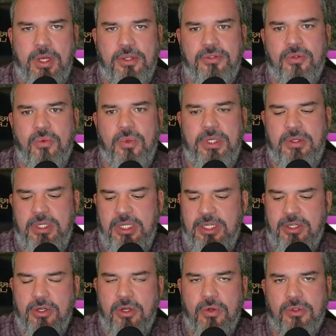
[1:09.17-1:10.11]
So we need
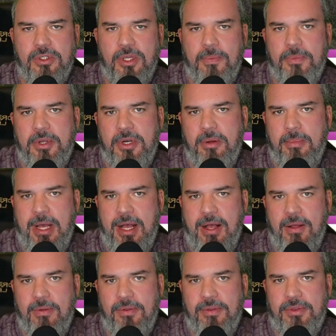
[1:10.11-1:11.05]
to know something
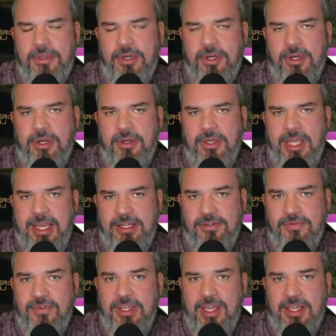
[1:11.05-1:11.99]
about the
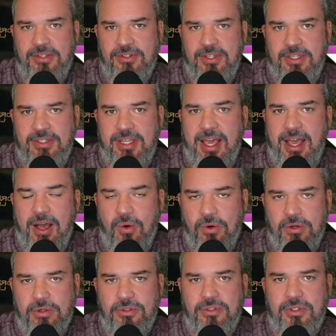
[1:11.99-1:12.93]
HVAC
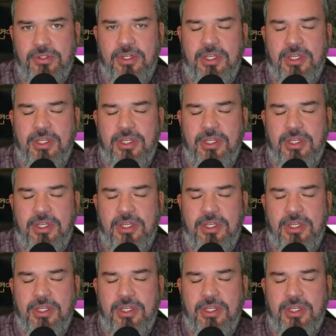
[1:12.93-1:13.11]
towers,